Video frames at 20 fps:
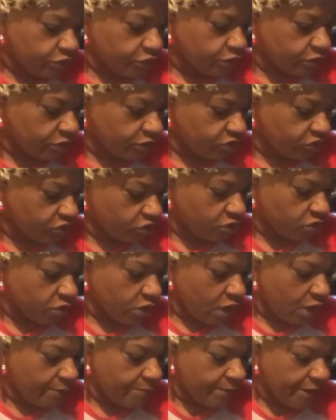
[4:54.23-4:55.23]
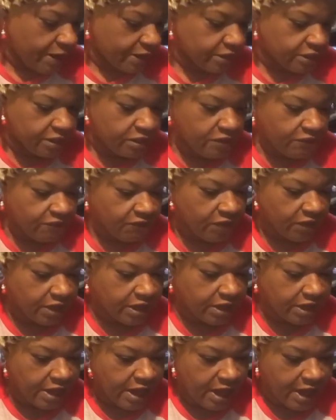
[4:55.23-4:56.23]
do is show y'all my gift I
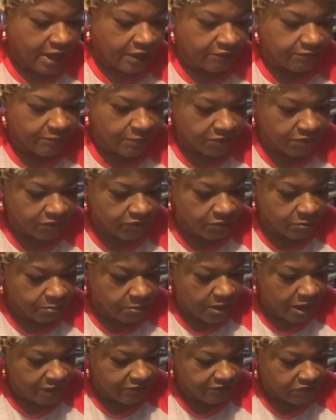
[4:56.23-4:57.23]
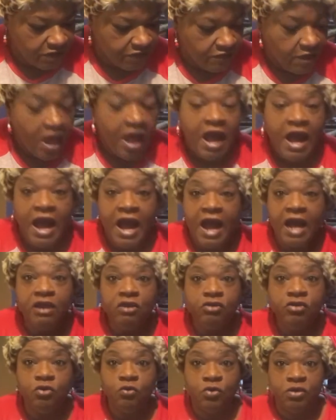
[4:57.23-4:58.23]
got, my surprise gift. I
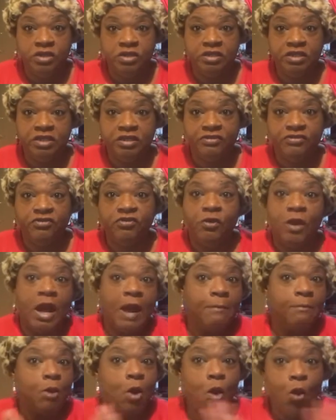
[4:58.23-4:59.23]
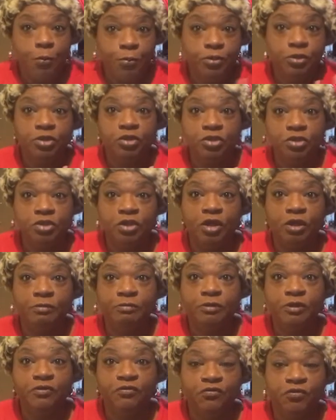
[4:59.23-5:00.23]
don't know what it is, so I'm opening it
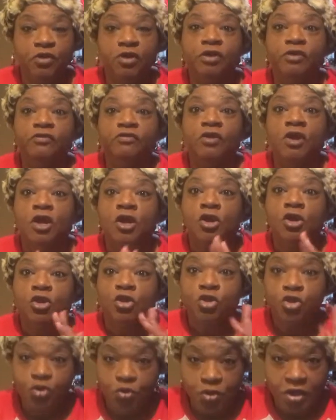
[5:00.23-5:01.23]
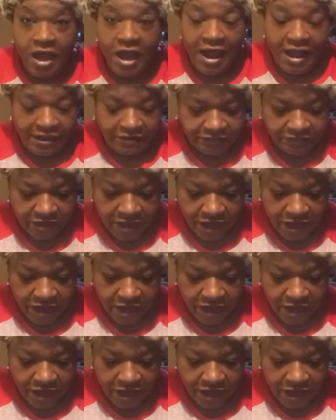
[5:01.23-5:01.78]
up in front of you guys